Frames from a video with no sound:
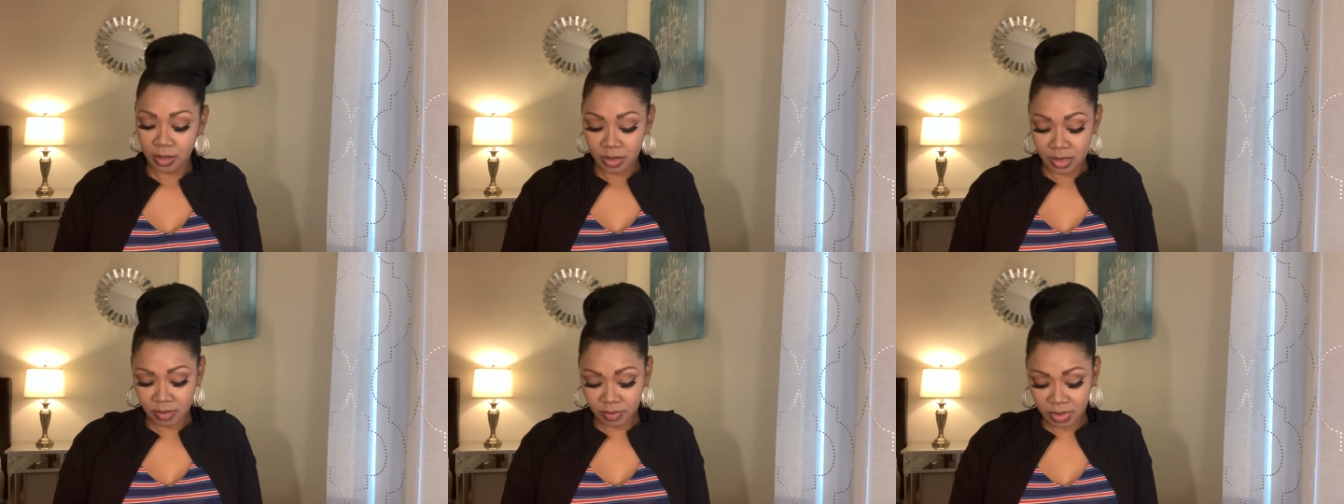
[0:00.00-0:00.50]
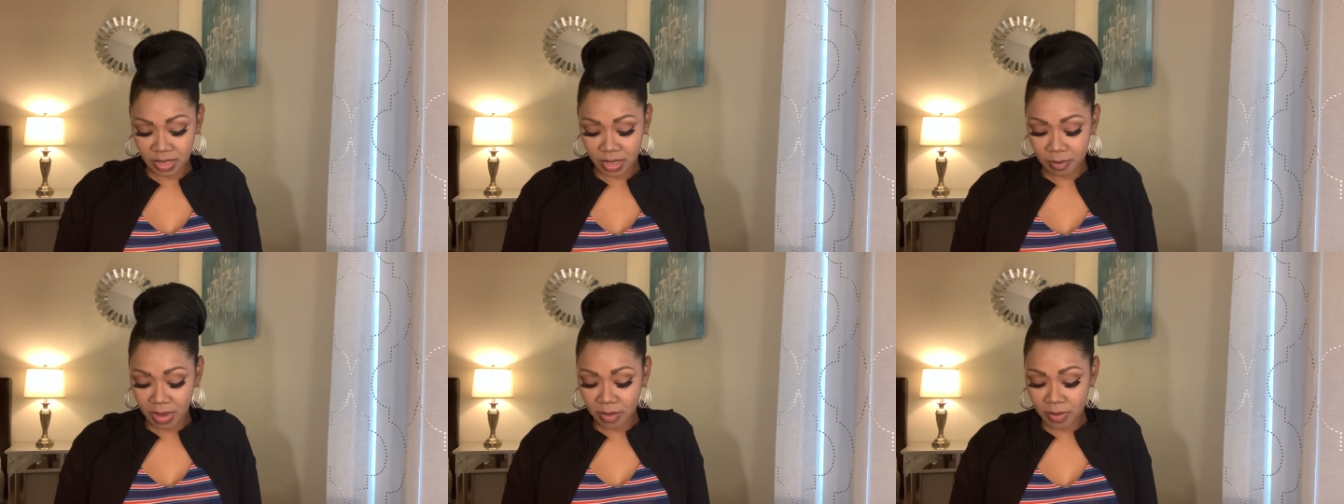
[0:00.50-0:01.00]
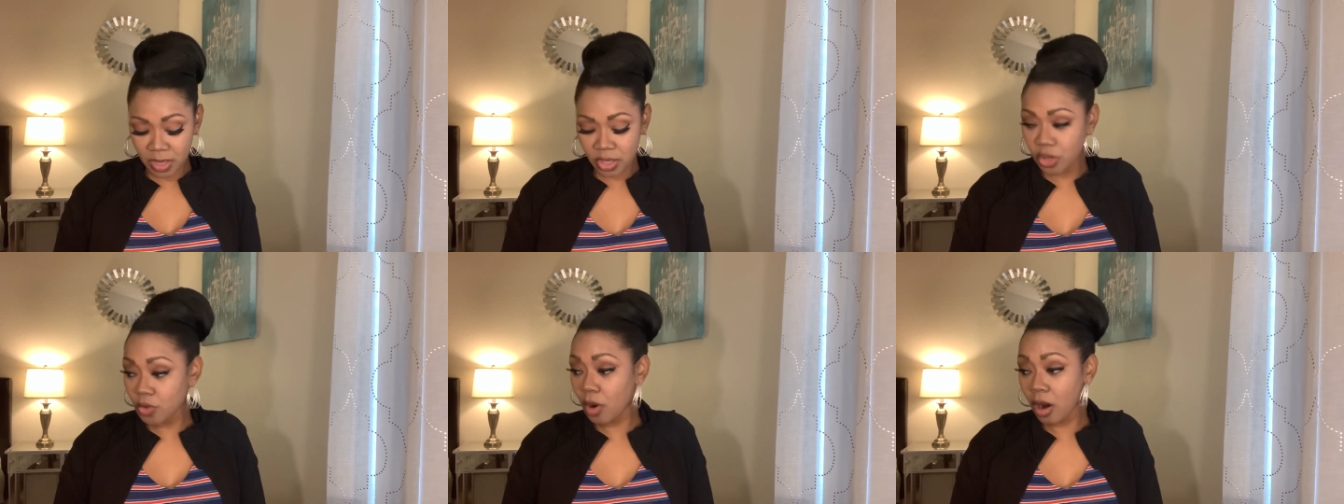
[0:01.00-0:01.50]
something that maybe
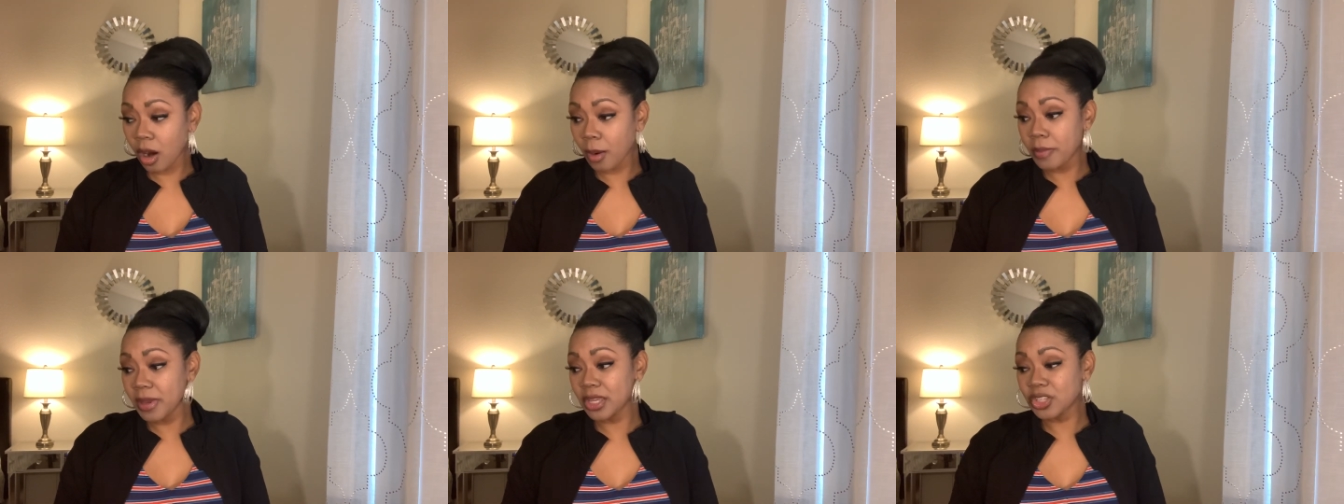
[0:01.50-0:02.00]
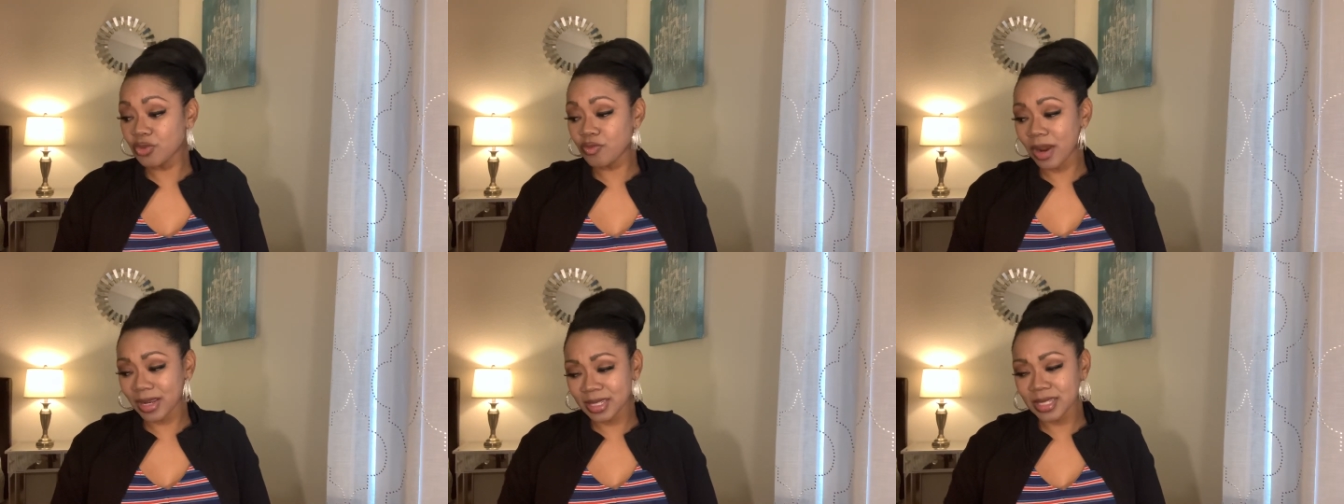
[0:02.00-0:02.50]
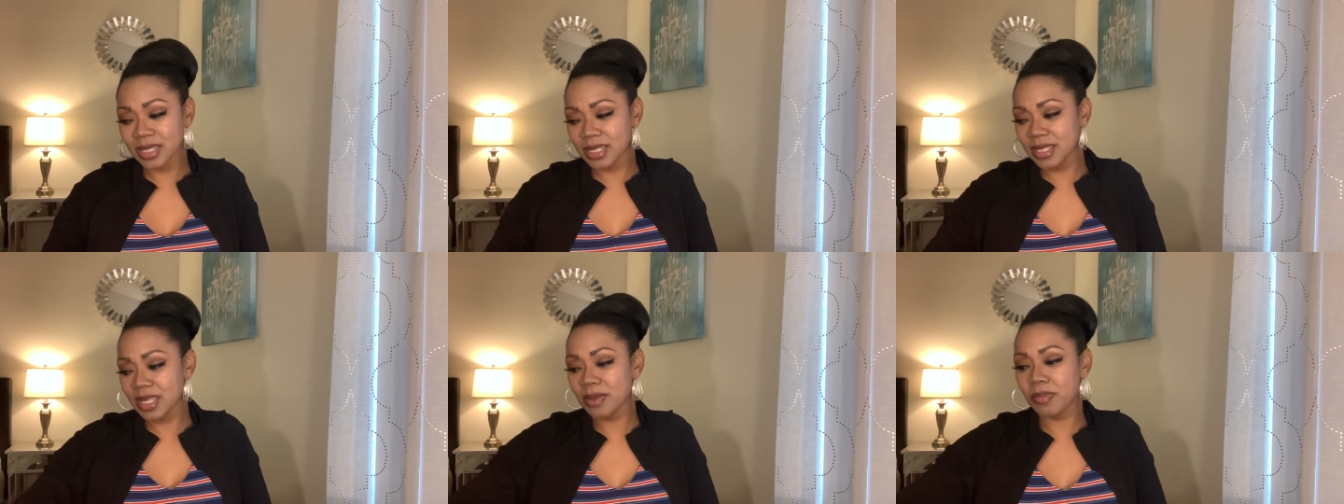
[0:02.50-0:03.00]
you are being directed to
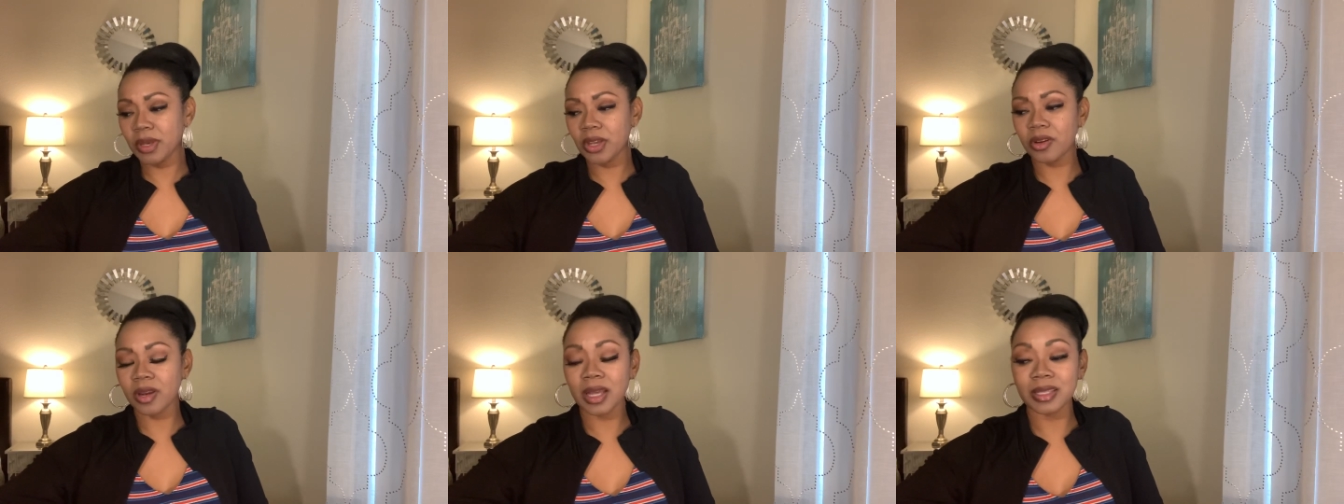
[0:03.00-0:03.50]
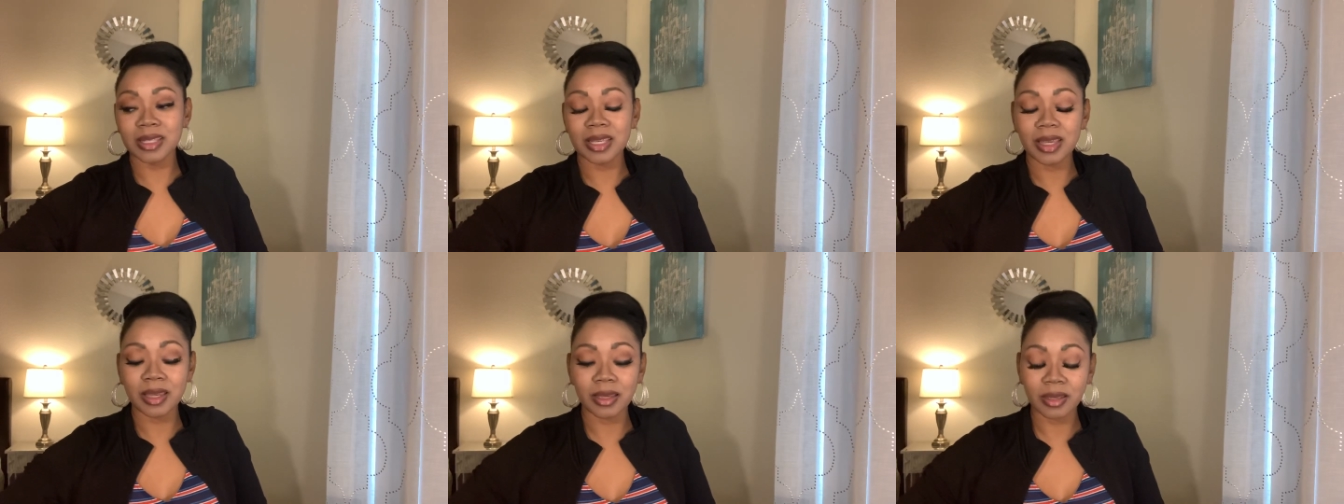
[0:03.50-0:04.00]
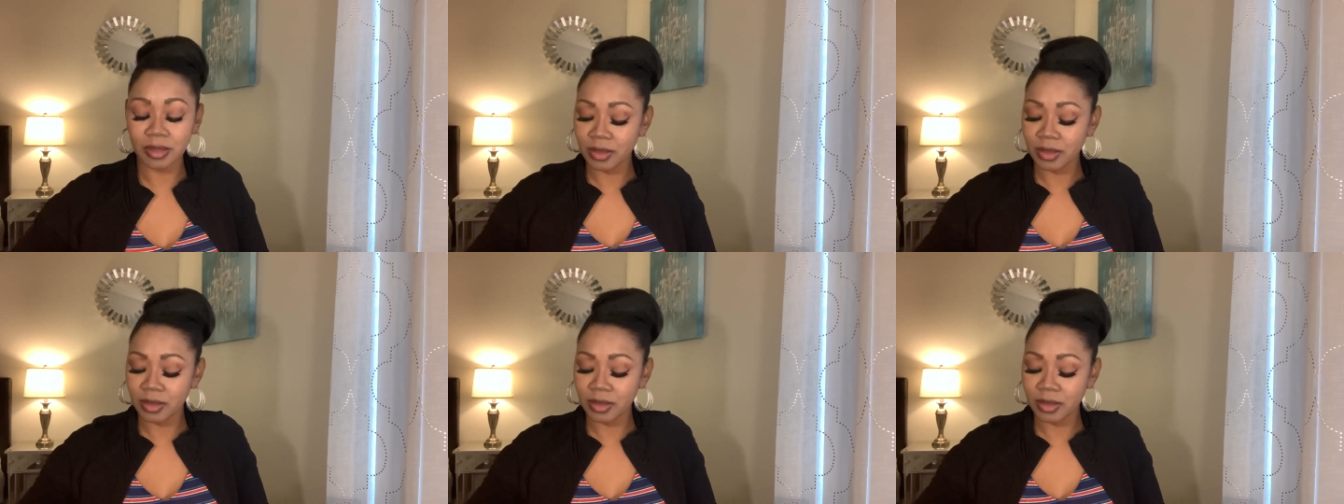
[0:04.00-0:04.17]
see, but you're not seeing.